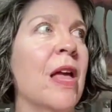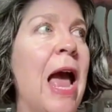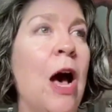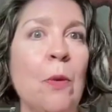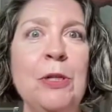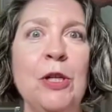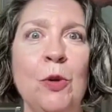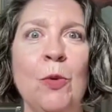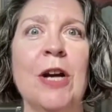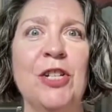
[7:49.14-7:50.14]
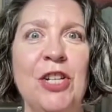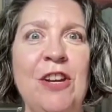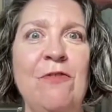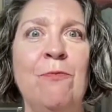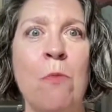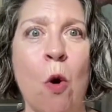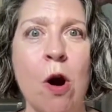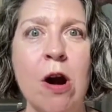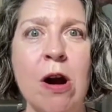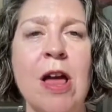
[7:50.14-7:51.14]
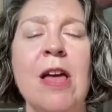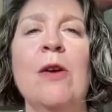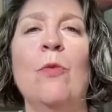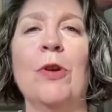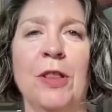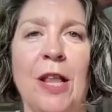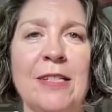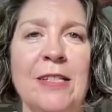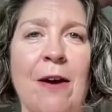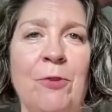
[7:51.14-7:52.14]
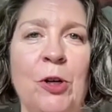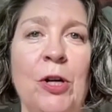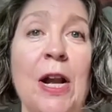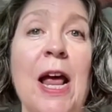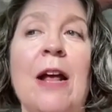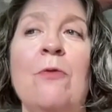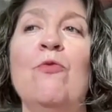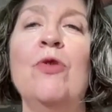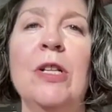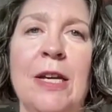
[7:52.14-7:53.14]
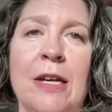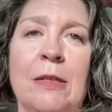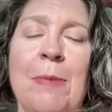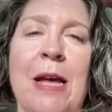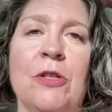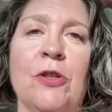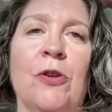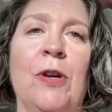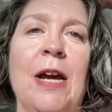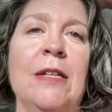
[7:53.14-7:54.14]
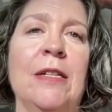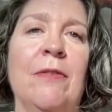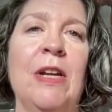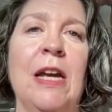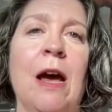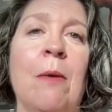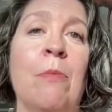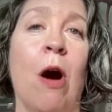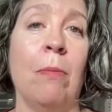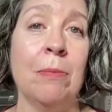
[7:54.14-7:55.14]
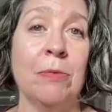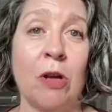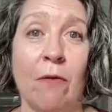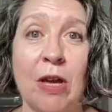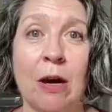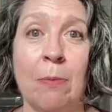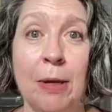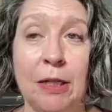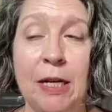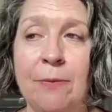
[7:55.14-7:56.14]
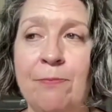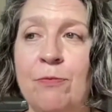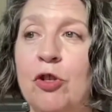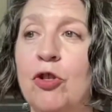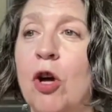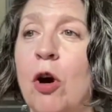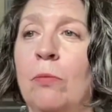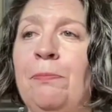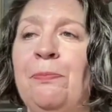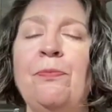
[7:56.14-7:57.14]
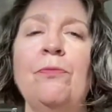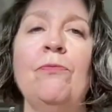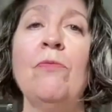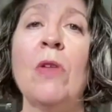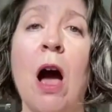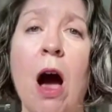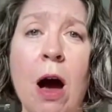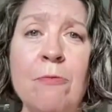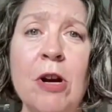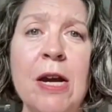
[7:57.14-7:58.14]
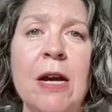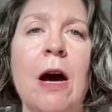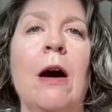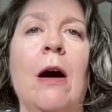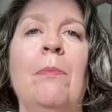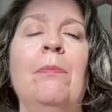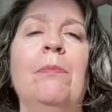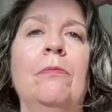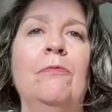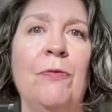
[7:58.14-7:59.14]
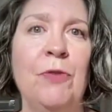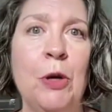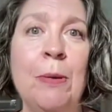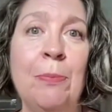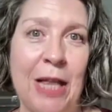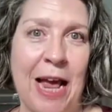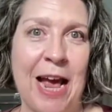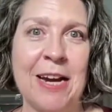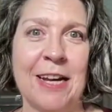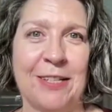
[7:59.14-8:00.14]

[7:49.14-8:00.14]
helps you achieve more with less effort and really expands your creativity and problem-solving ability. So I'm running a review and plan